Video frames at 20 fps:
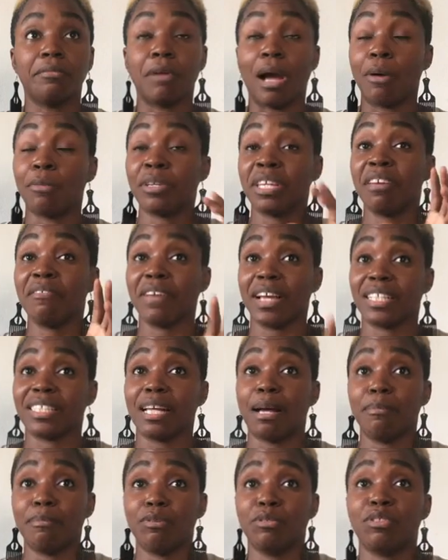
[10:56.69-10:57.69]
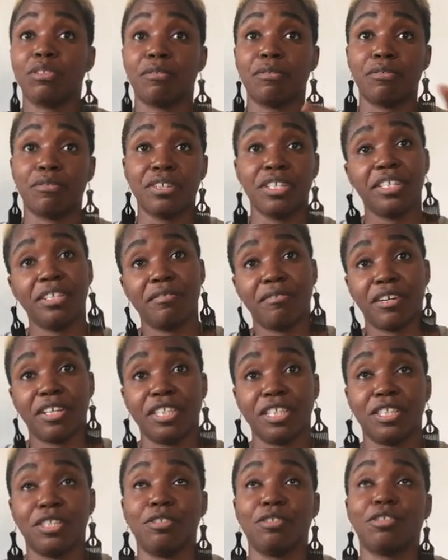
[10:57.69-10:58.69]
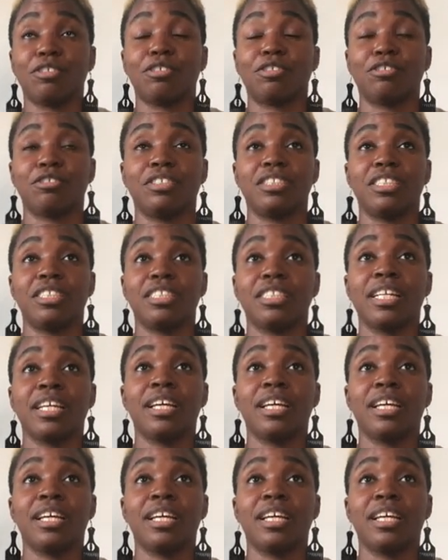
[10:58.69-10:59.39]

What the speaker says: I'll give examples of 3 different industries